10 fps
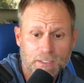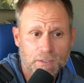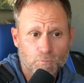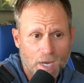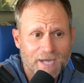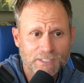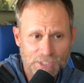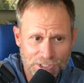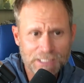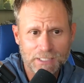like I
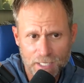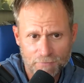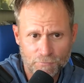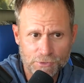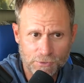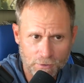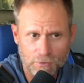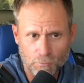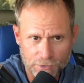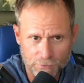see every
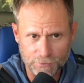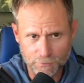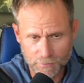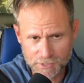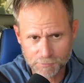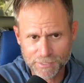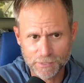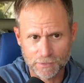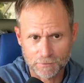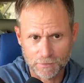year what you're
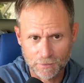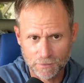explaining.